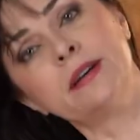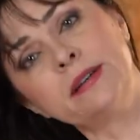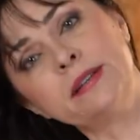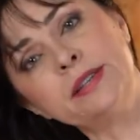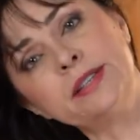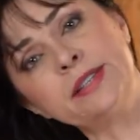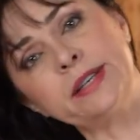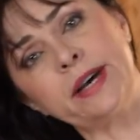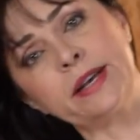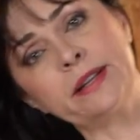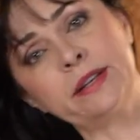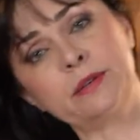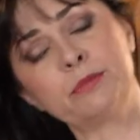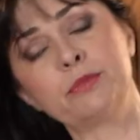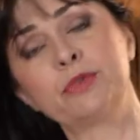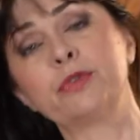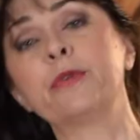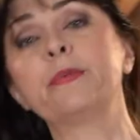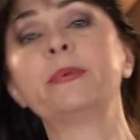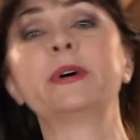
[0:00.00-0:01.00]
sudden
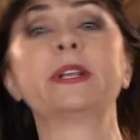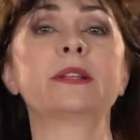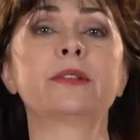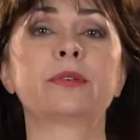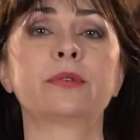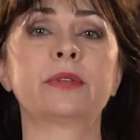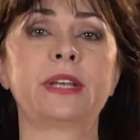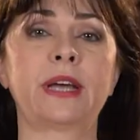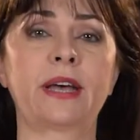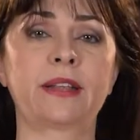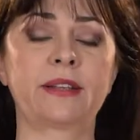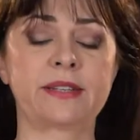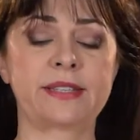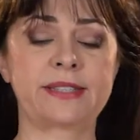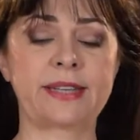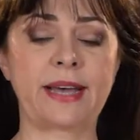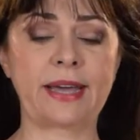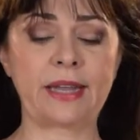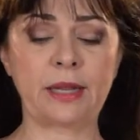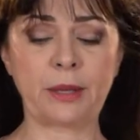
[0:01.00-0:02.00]
movement to the other
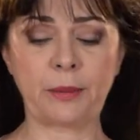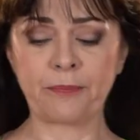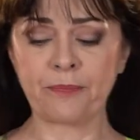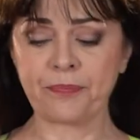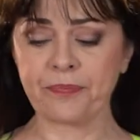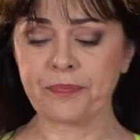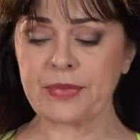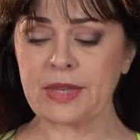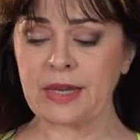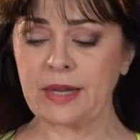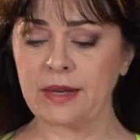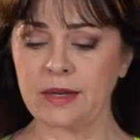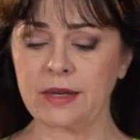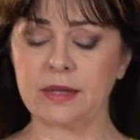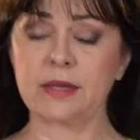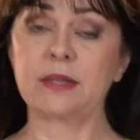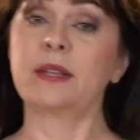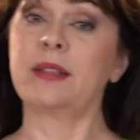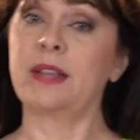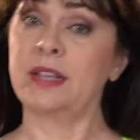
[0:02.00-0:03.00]
side.
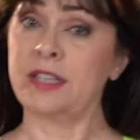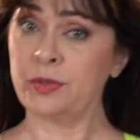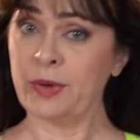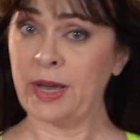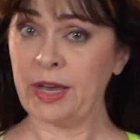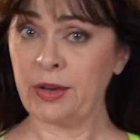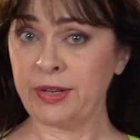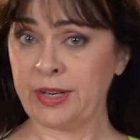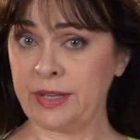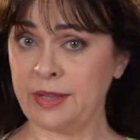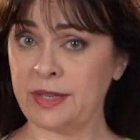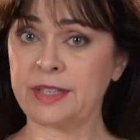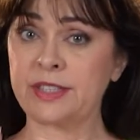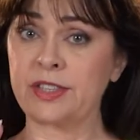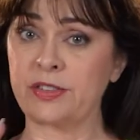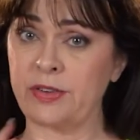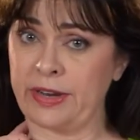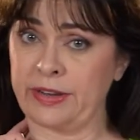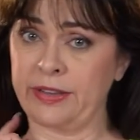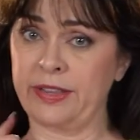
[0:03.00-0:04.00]
That's why you need the
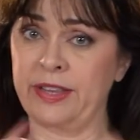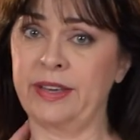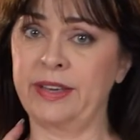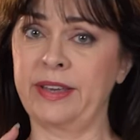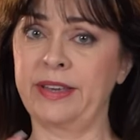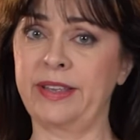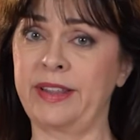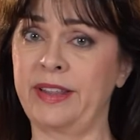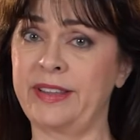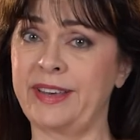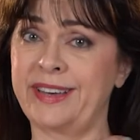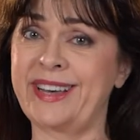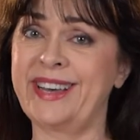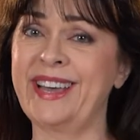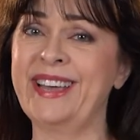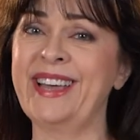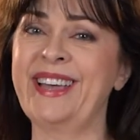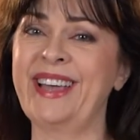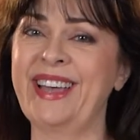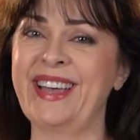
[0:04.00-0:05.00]
strength in the
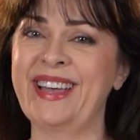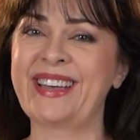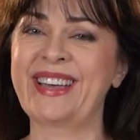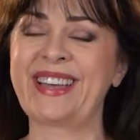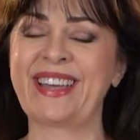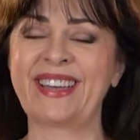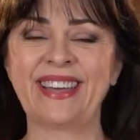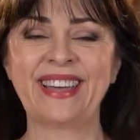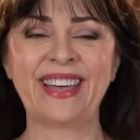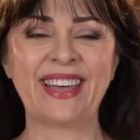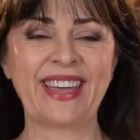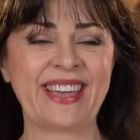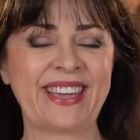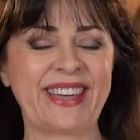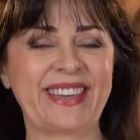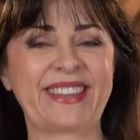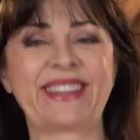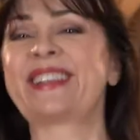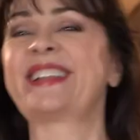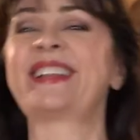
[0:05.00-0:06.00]

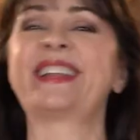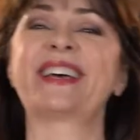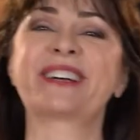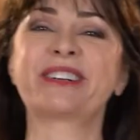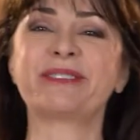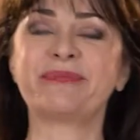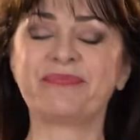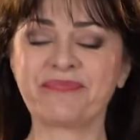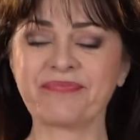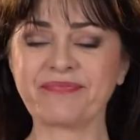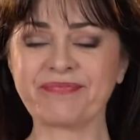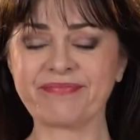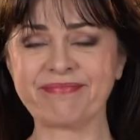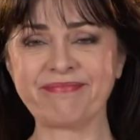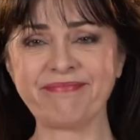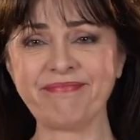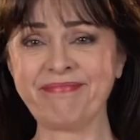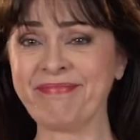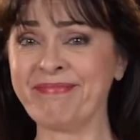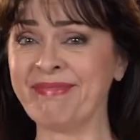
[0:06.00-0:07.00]
in the neck.
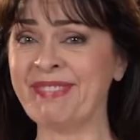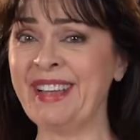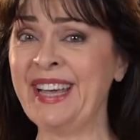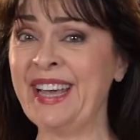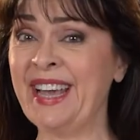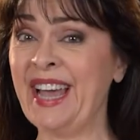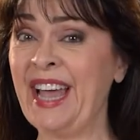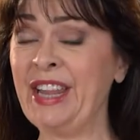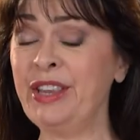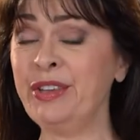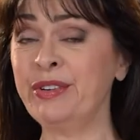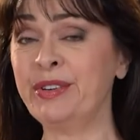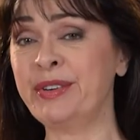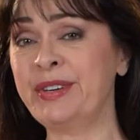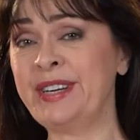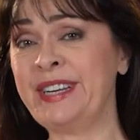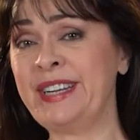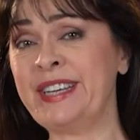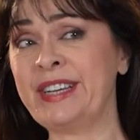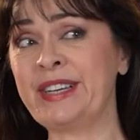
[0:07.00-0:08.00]
And
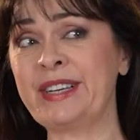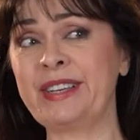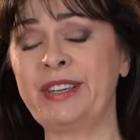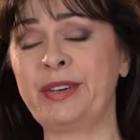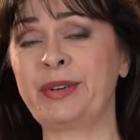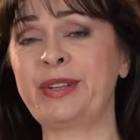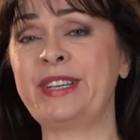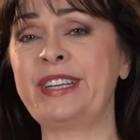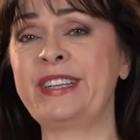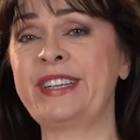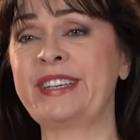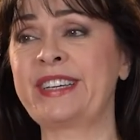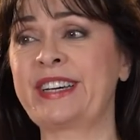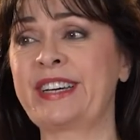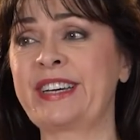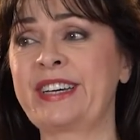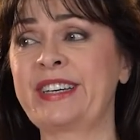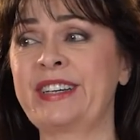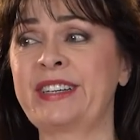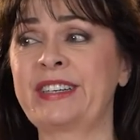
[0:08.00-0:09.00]
you need
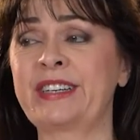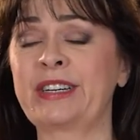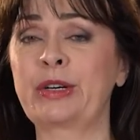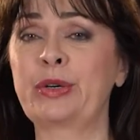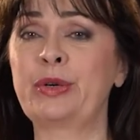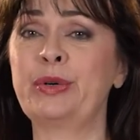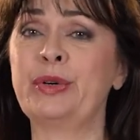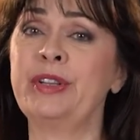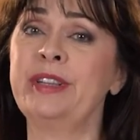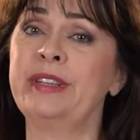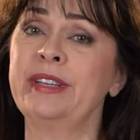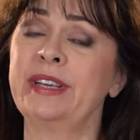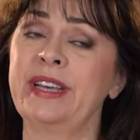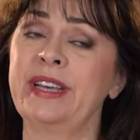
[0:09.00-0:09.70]
a good